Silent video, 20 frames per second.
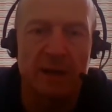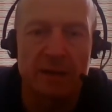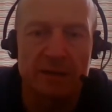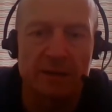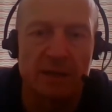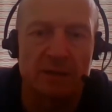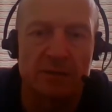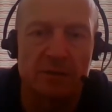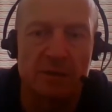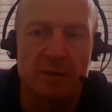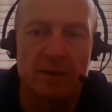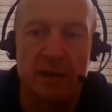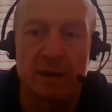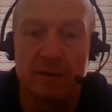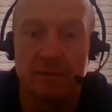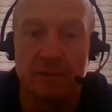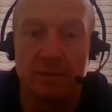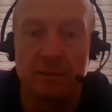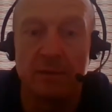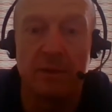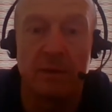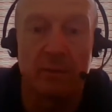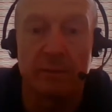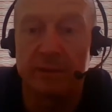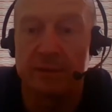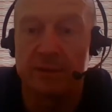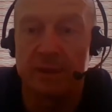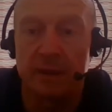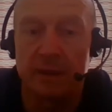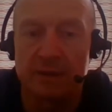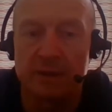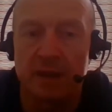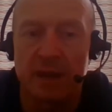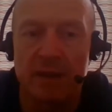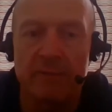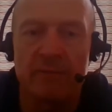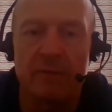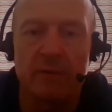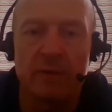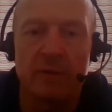etc., then it's a
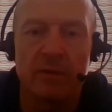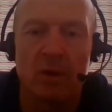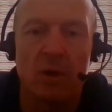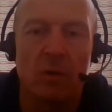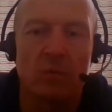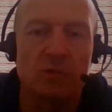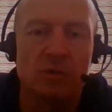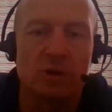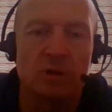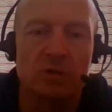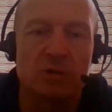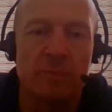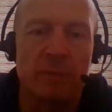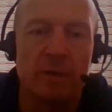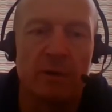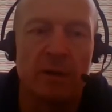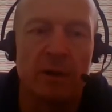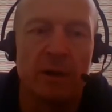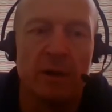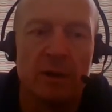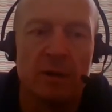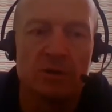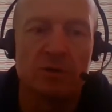given that the code's got to be on it.